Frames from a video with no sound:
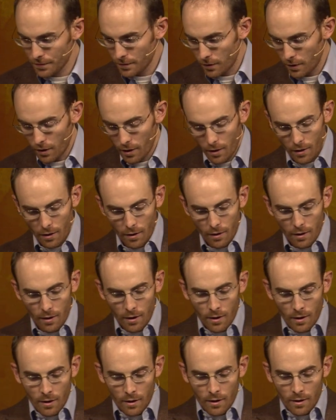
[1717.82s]

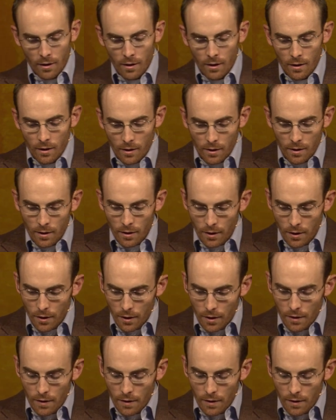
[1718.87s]
Nobody speaks.